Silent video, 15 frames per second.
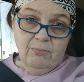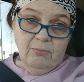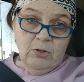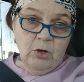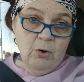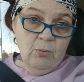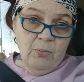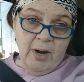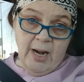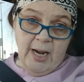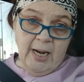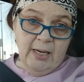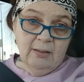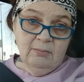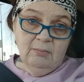No
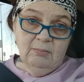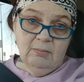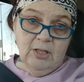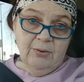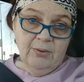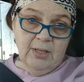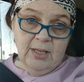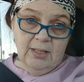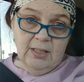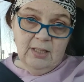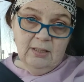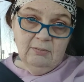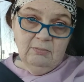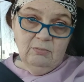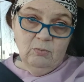rain, no
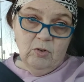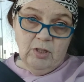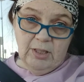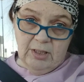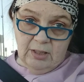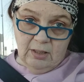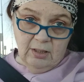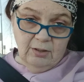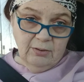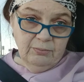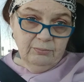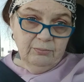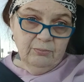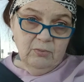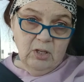nothing, one snow.
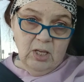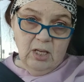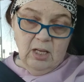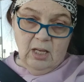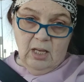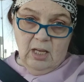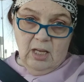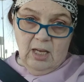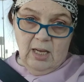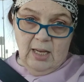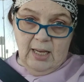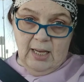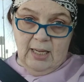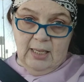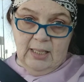
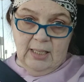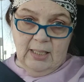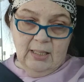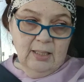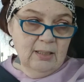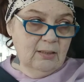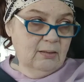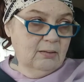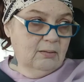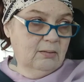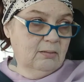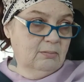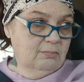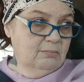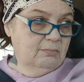And it,
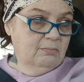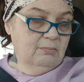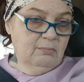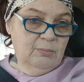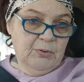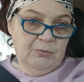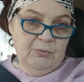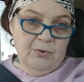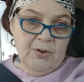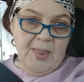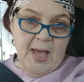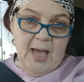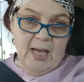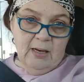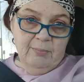before
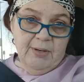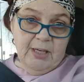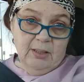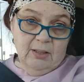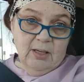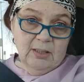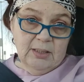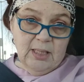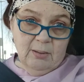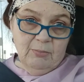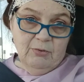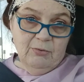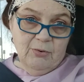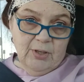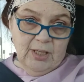that, had been a long time
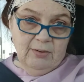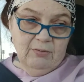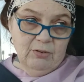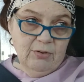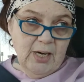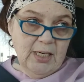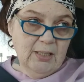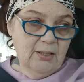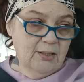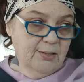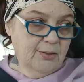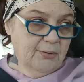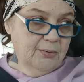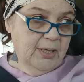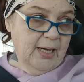before it even rained.
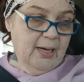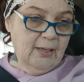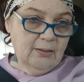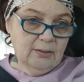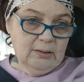So, yeah.